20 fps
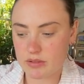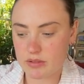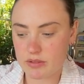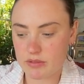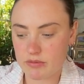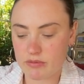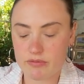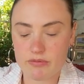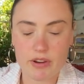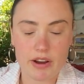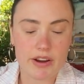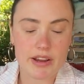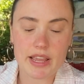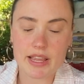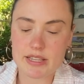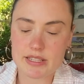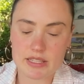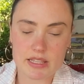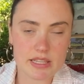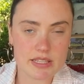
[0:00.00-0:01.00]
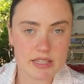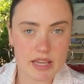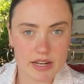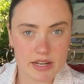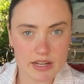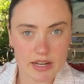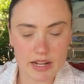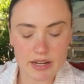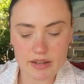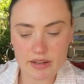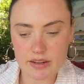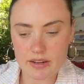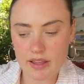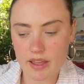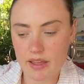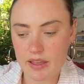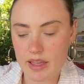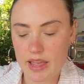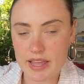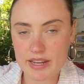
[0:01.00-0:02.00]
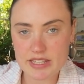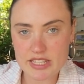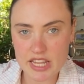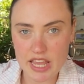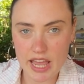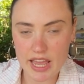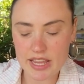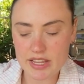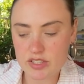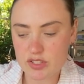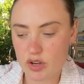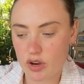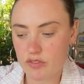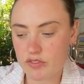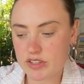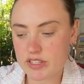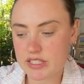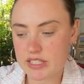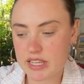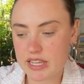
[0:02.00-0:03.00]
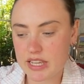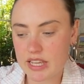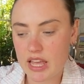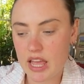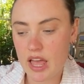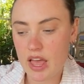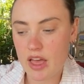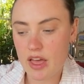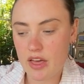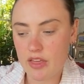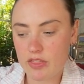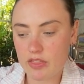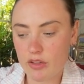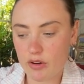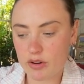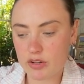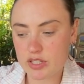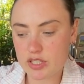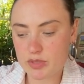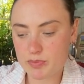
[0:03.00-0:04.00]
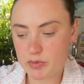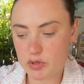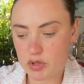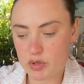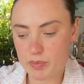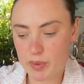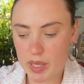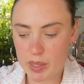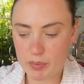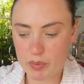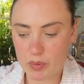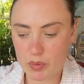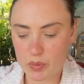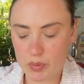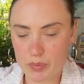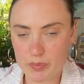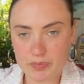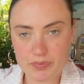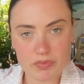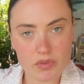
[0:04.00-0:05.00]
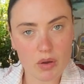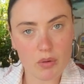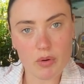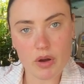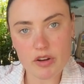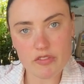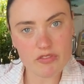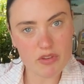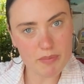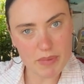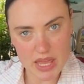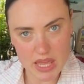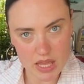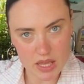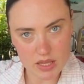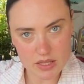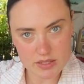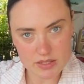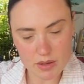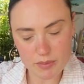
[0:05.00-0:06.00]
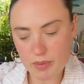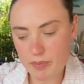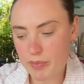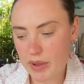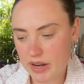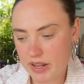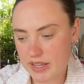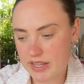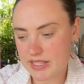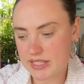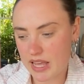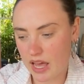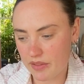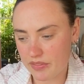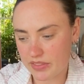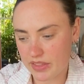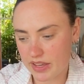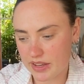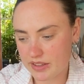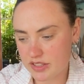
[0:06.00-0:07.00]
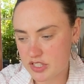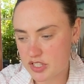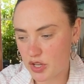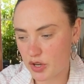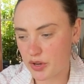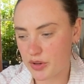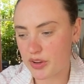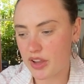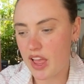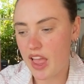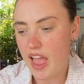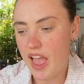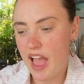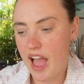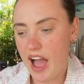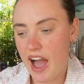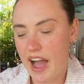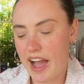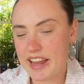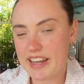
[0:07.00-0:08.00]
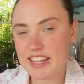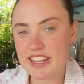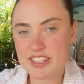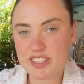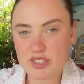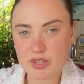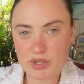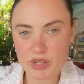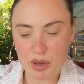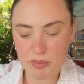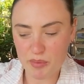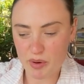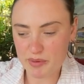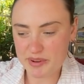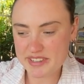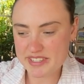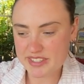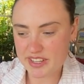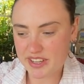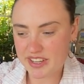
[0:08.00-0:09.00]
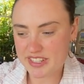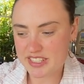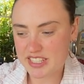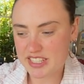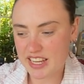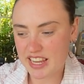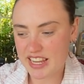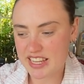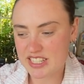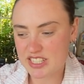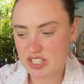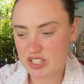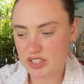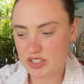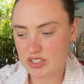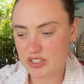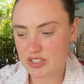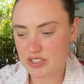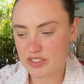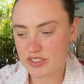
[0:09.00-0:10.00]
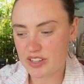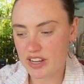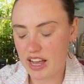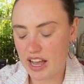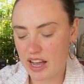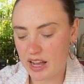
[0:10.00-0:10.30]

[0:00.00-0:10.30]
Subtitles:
very easily sign an NDA, so obviously those two people weren't for me. Someone better is out there. So I need to do a lot more research into